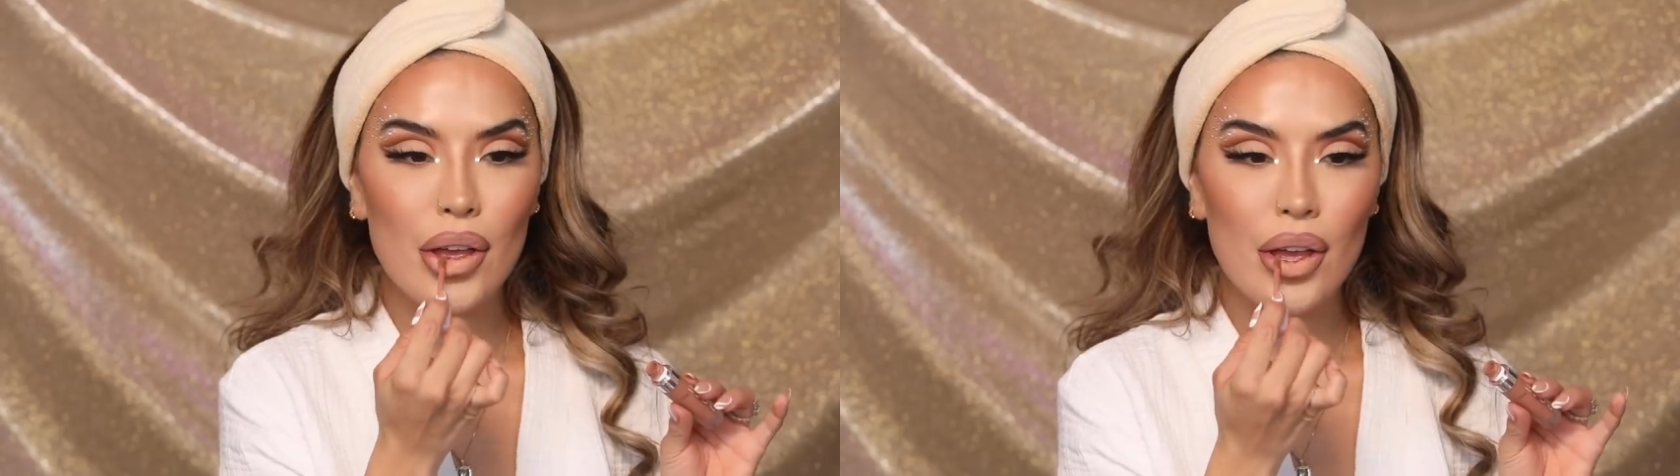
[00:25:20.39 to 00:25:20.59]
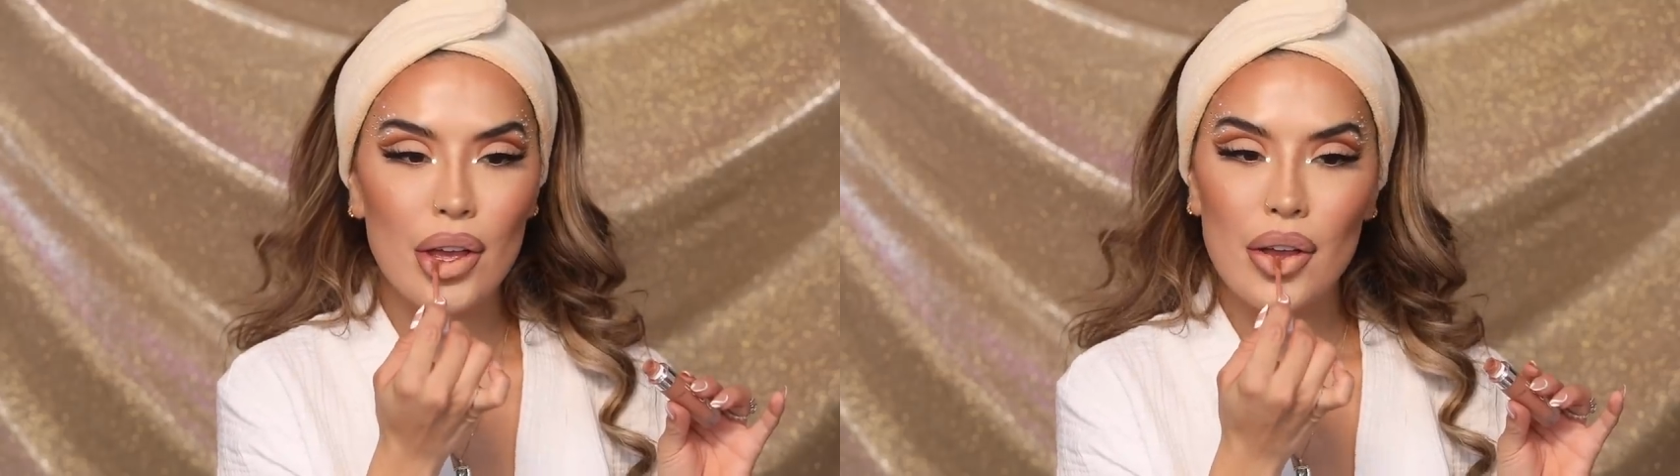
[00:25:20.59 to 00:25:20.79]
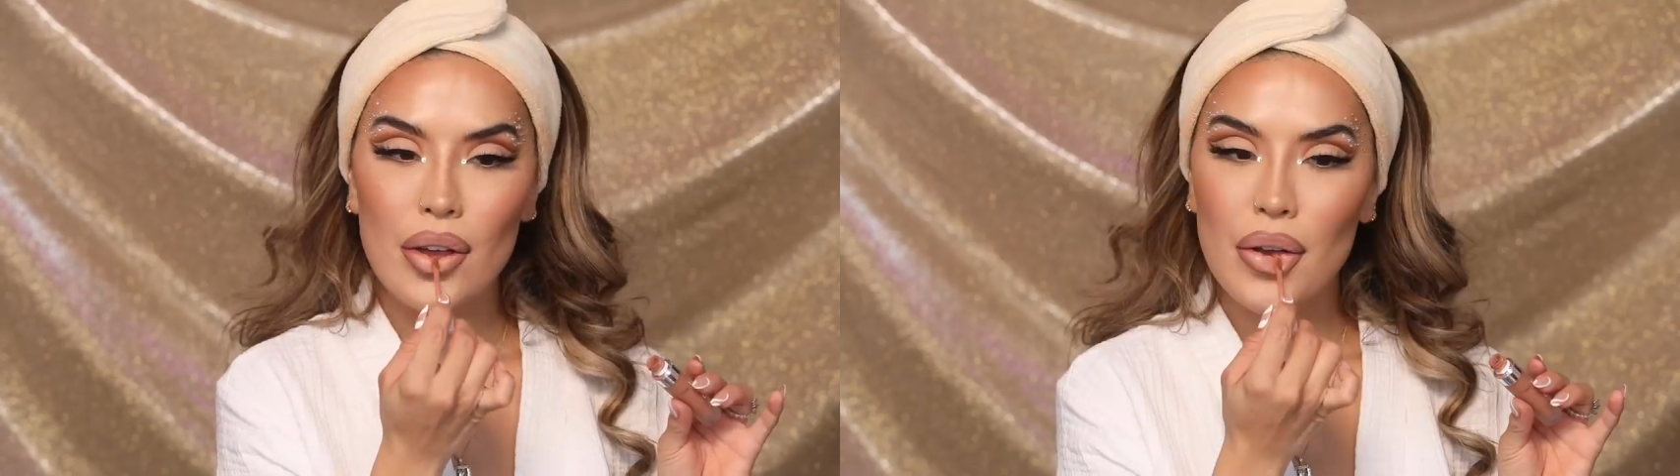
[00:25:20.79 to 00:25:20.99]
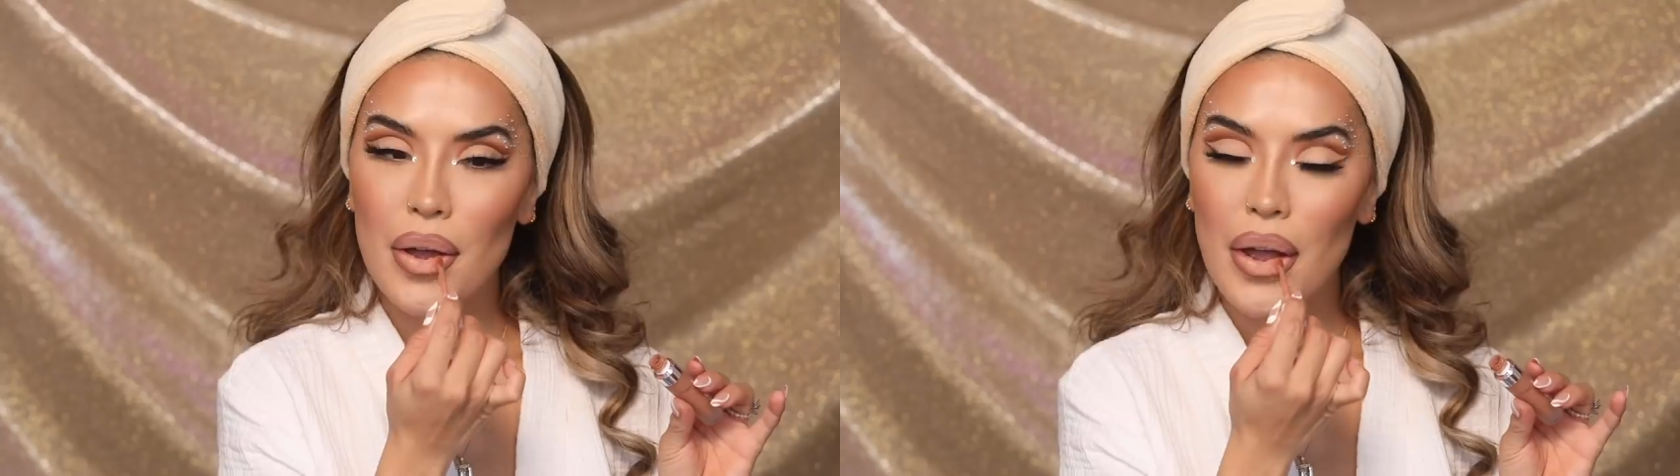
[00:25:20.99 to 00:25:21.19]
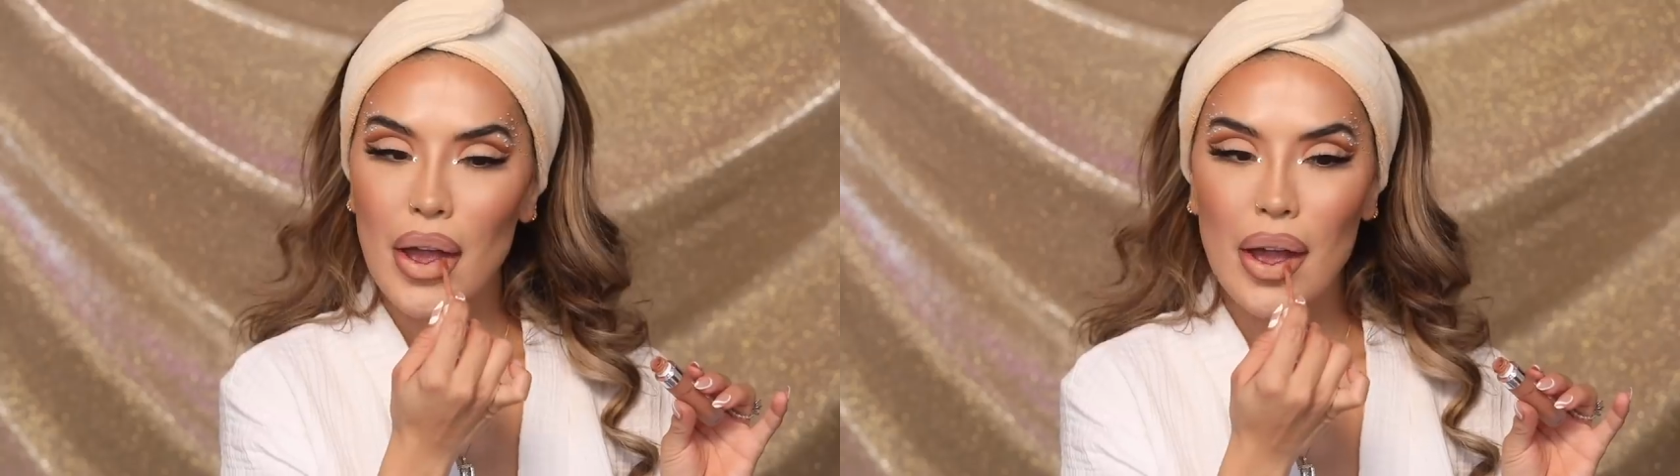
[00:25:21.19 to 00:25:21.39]
Colors
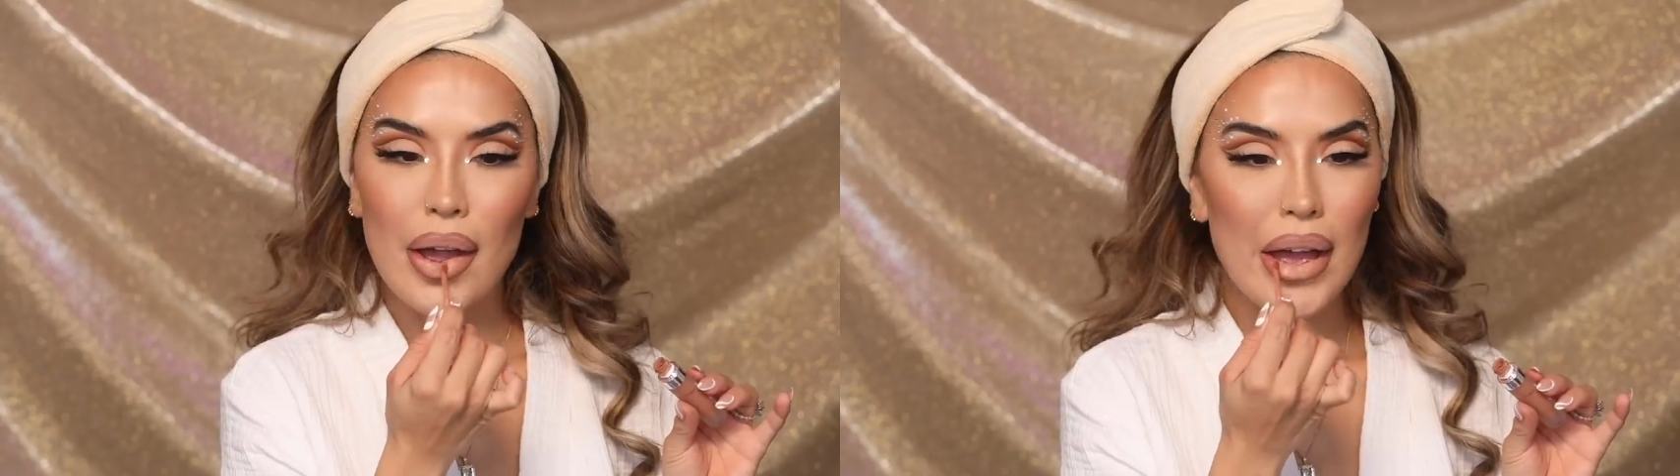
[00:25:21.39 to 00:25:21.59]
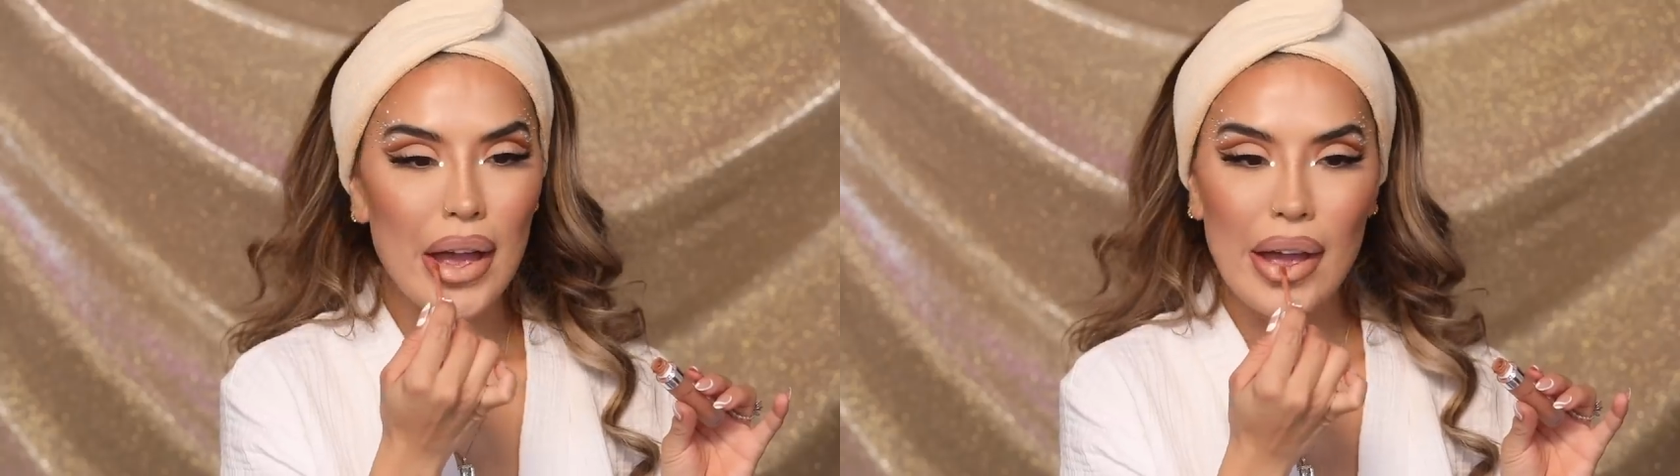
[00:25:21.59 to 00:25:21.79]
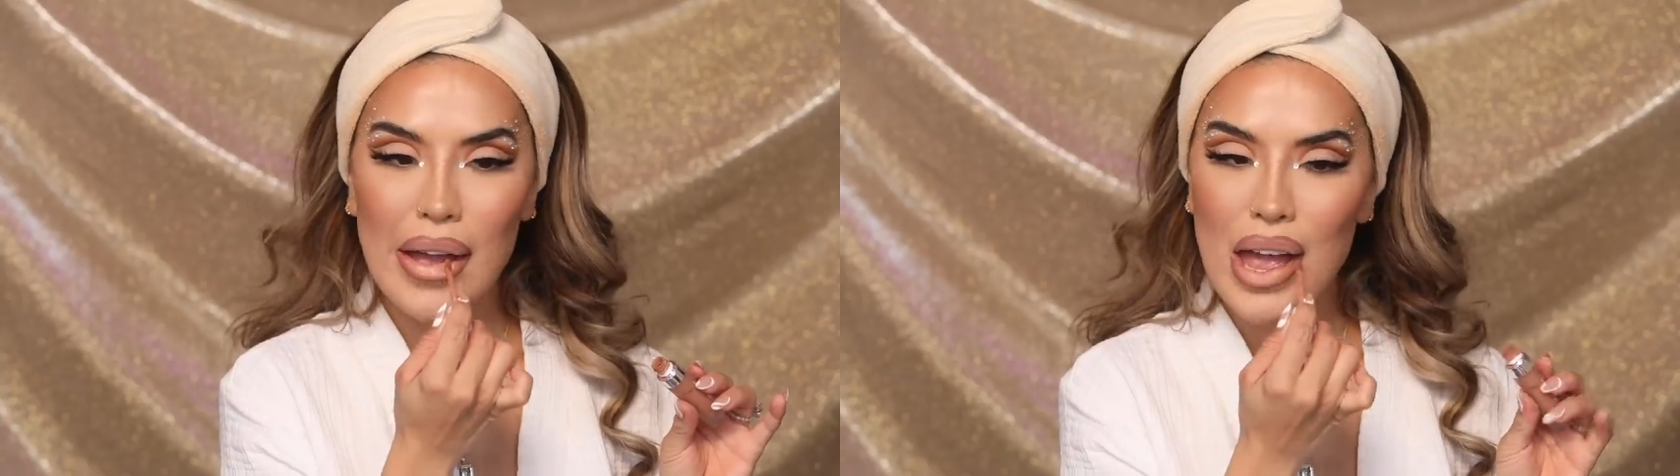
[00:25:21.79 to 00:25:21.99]
Supernatural lipstick,